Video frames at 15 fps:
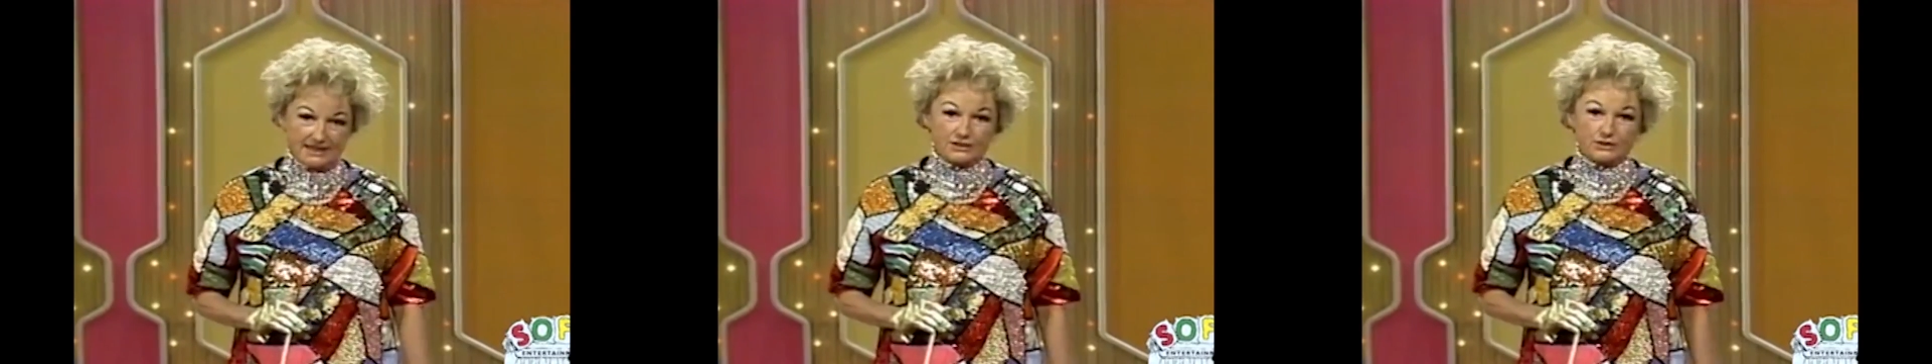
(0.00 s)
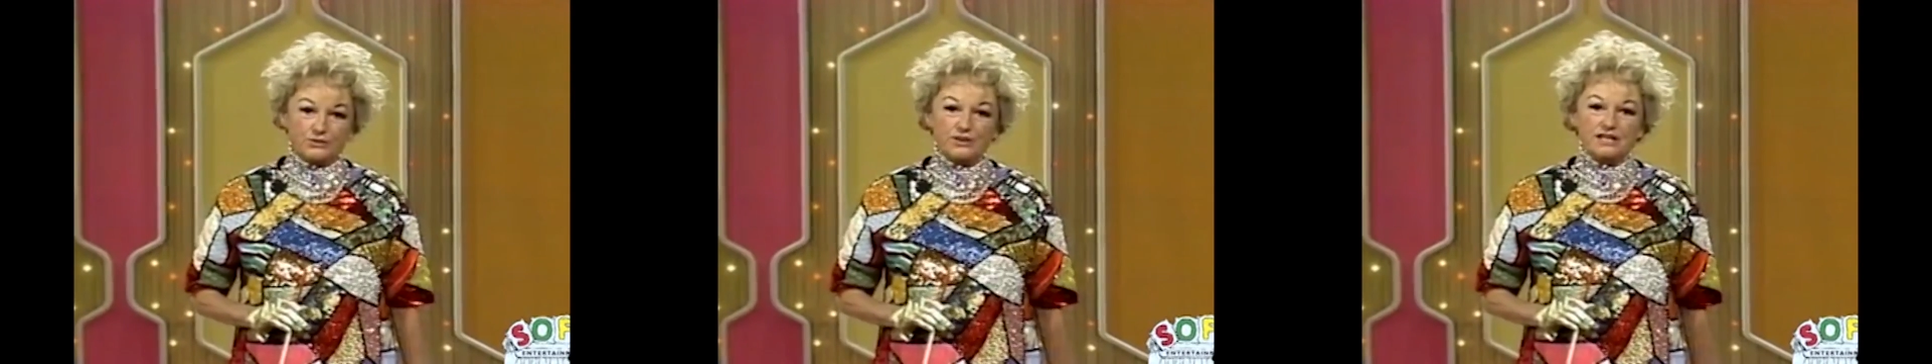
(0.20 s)

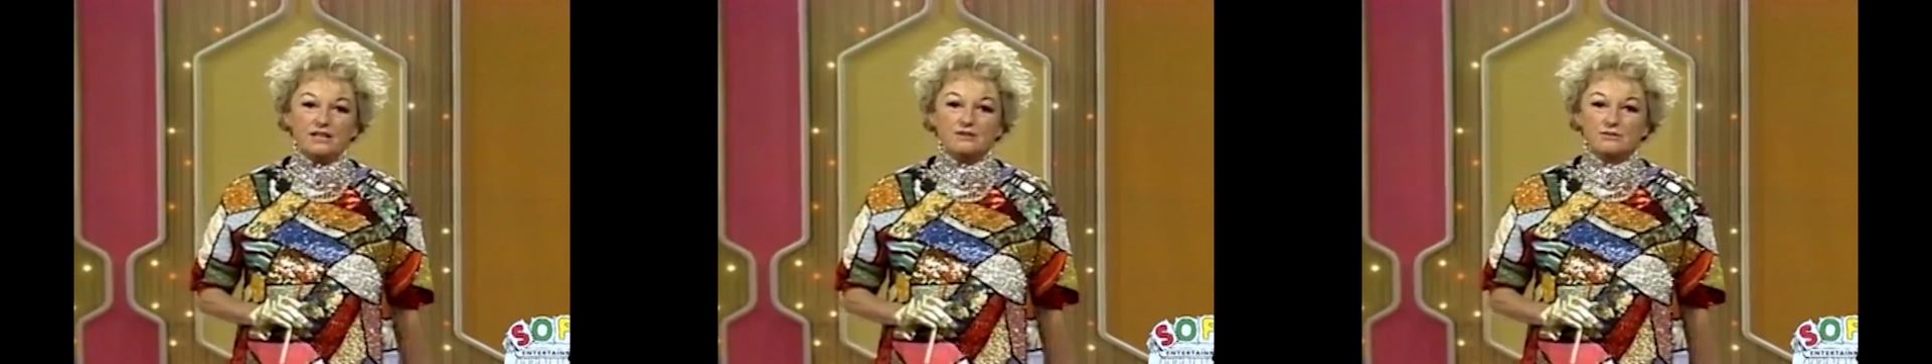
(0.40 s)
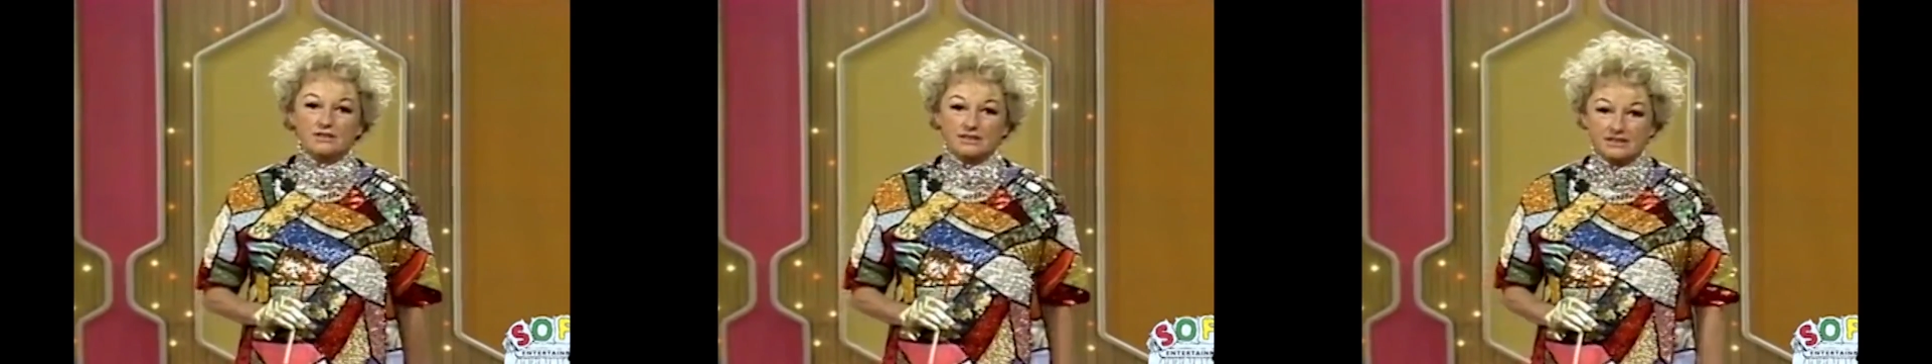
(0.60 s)
got
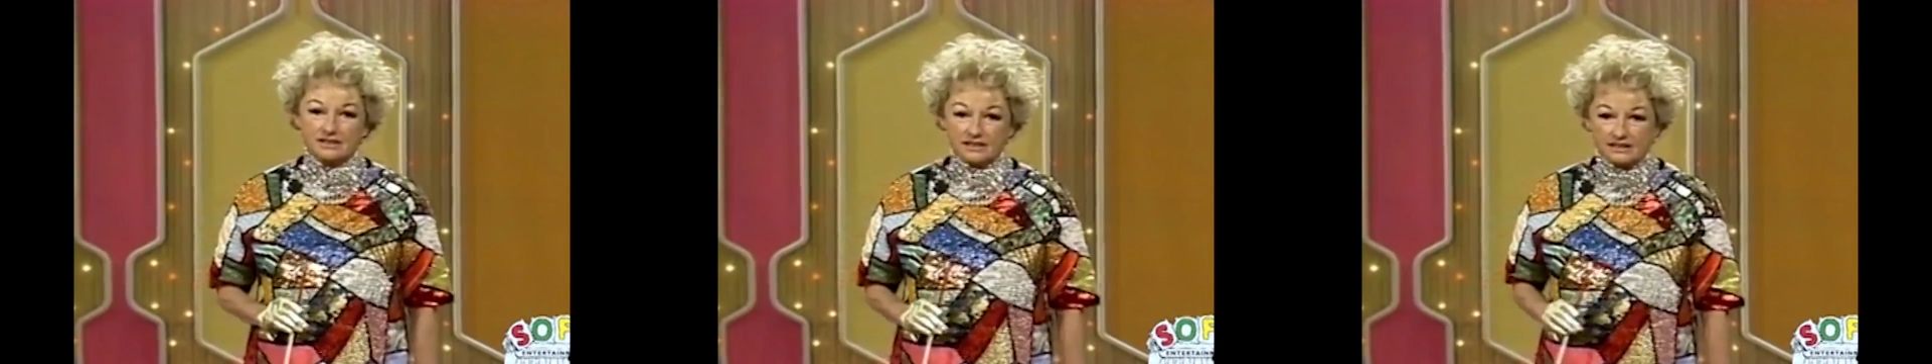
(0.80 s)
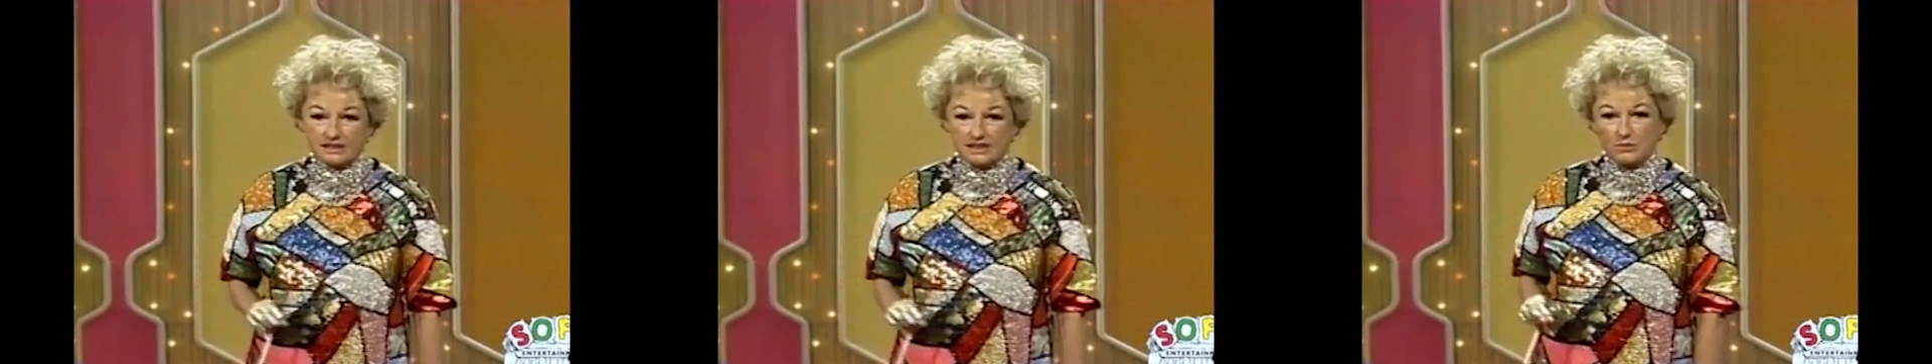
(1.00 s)

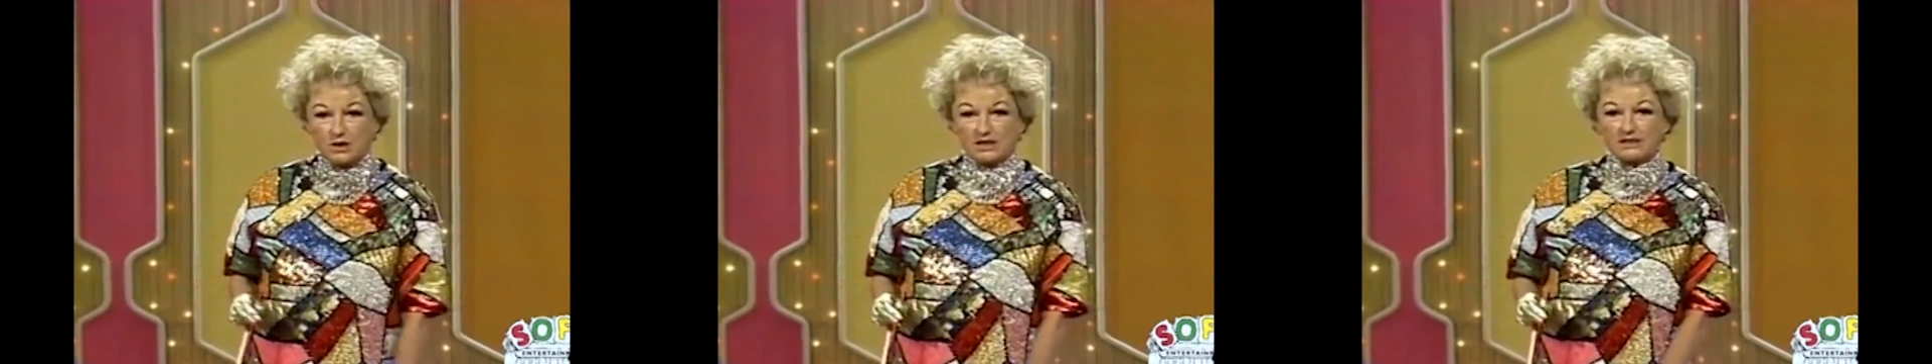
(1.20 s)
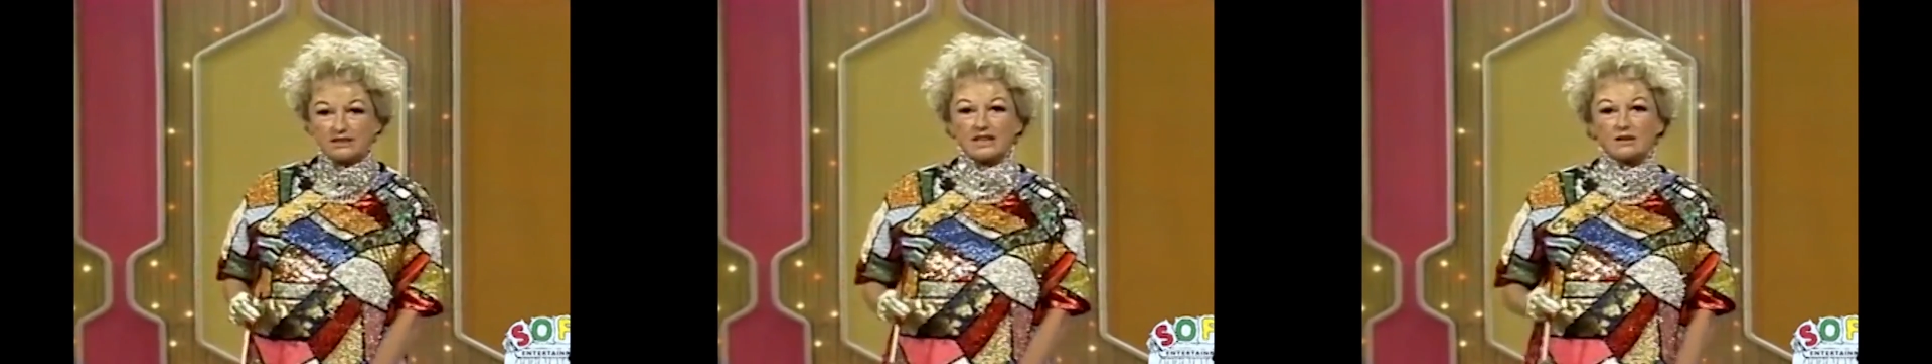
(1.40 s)

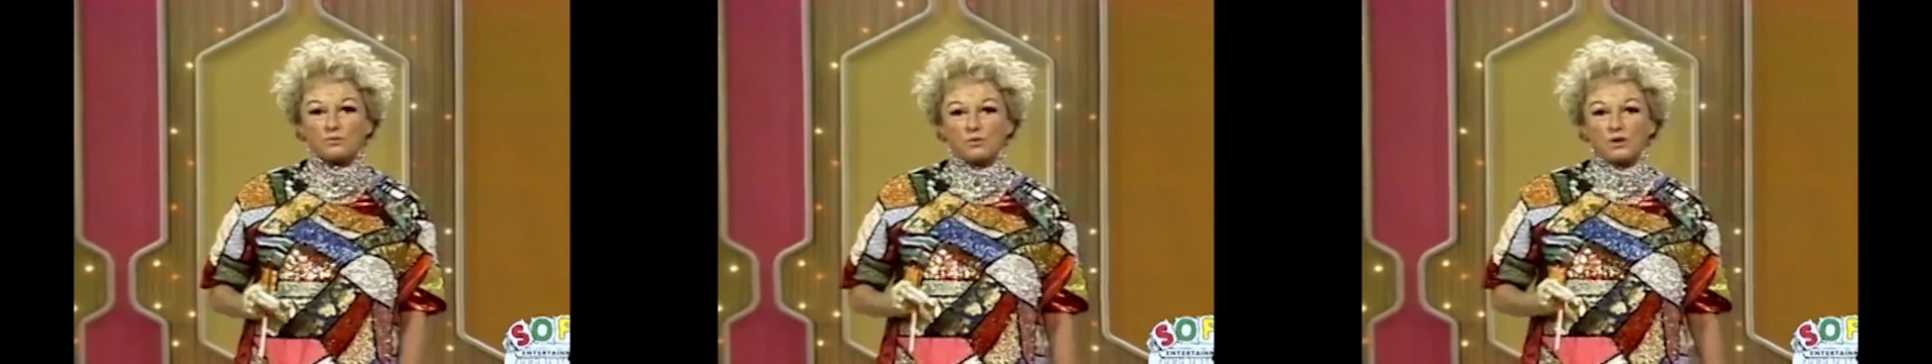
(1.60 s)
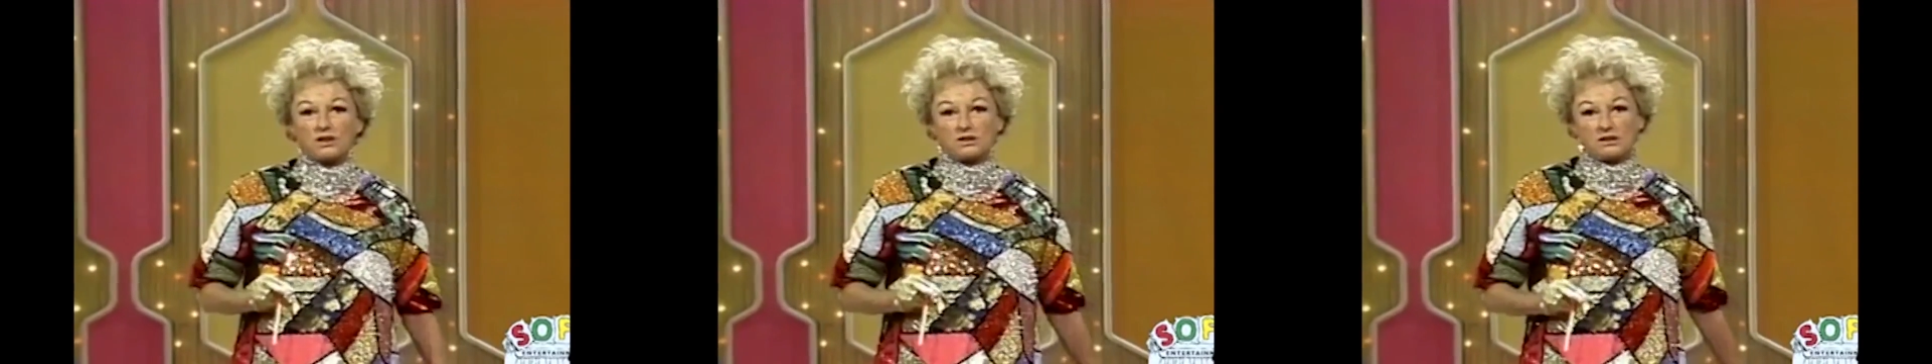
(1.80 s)
361
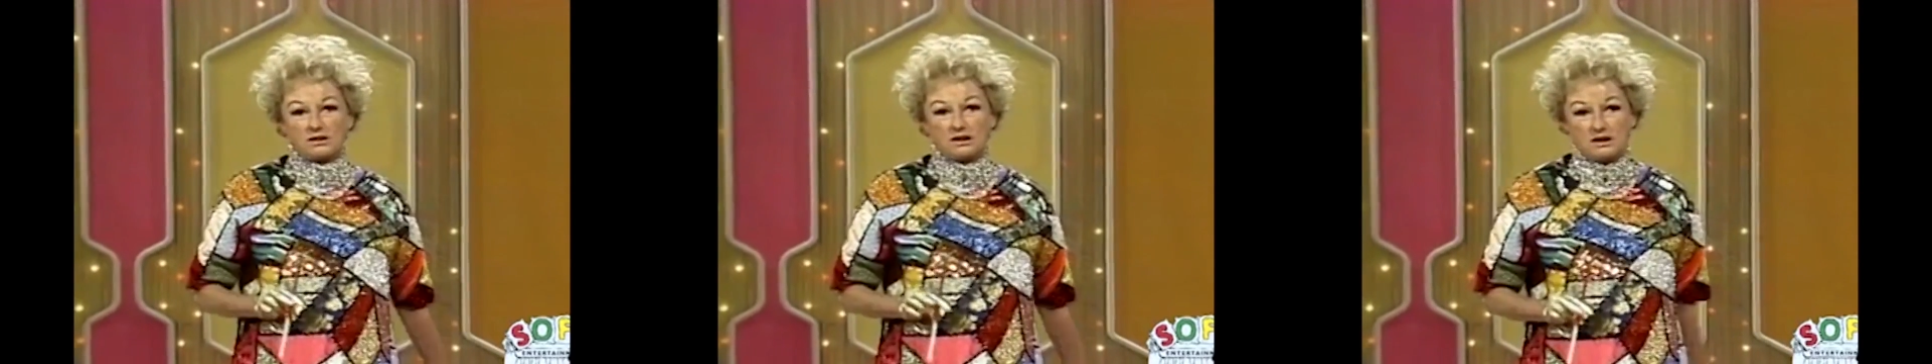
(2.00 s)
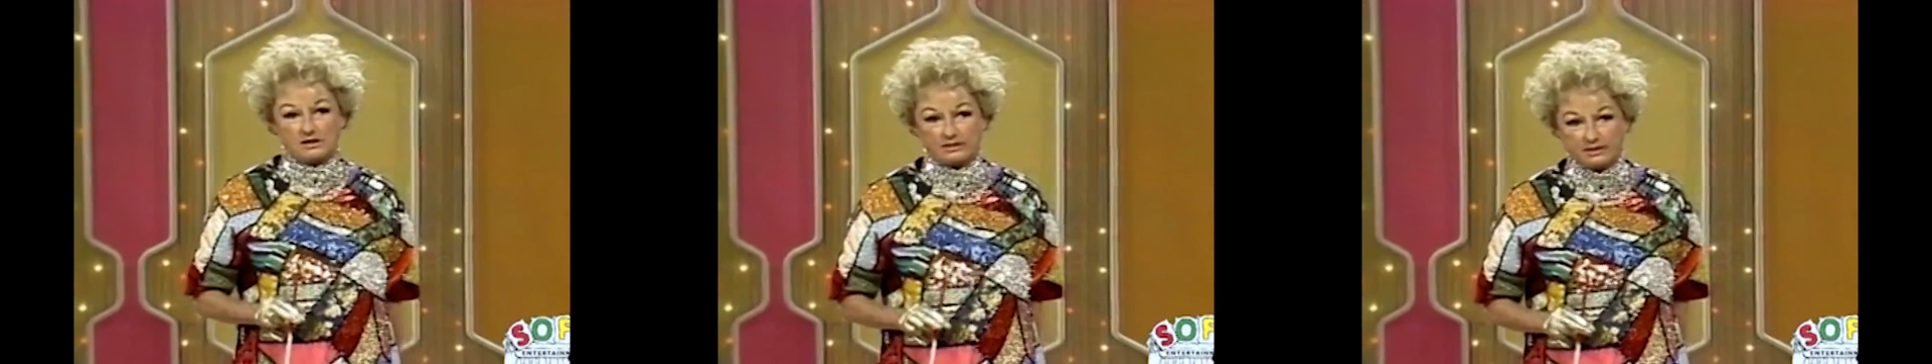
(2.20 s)
get well
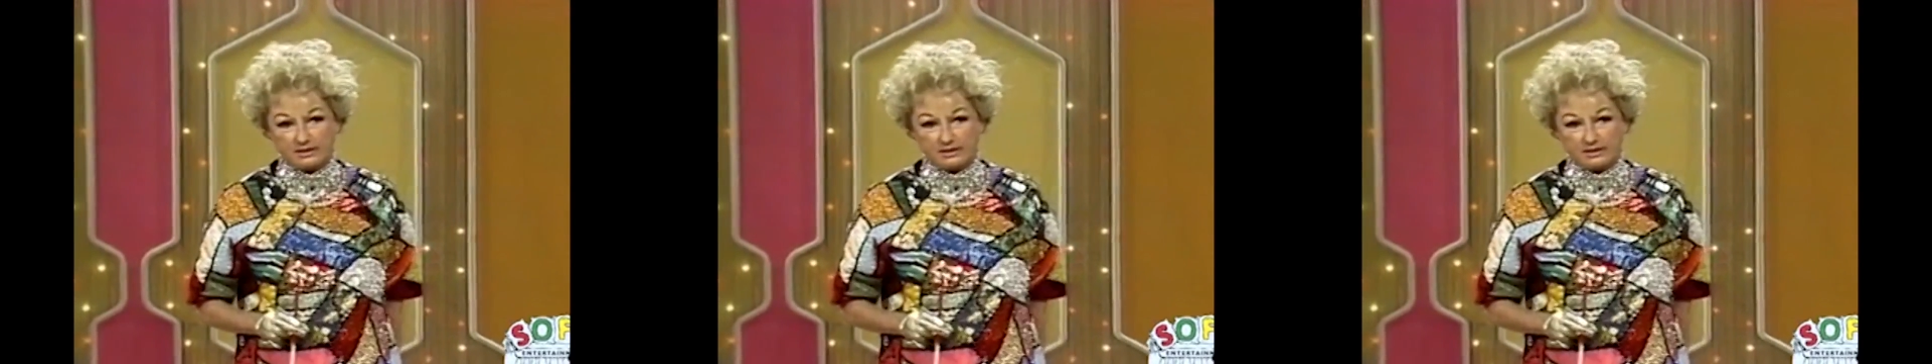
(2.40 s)
cards.